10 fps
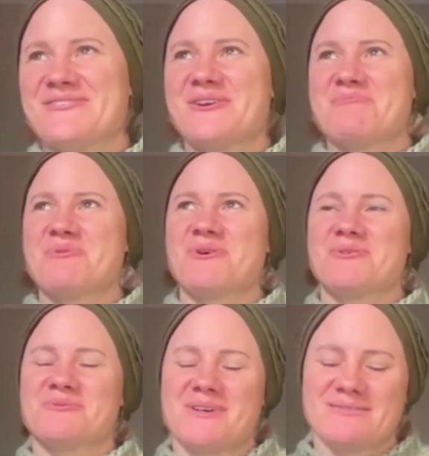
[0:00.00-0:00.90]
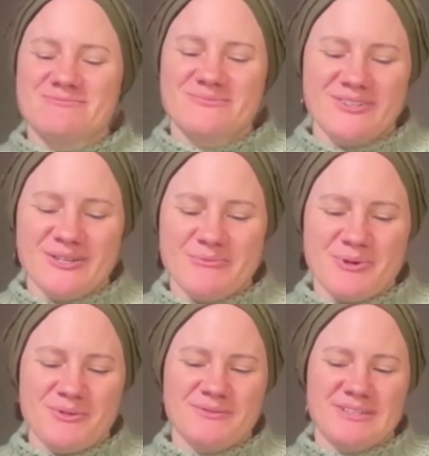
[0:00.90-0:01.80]
Very important one. Very
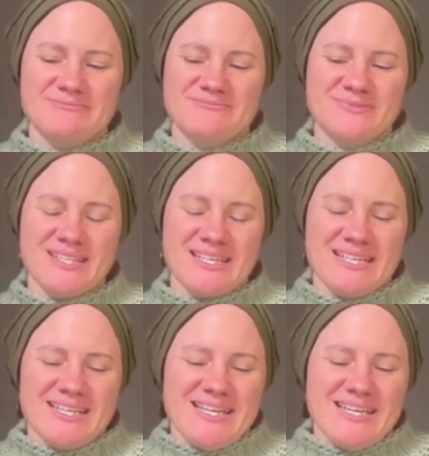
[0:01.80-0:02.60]
important.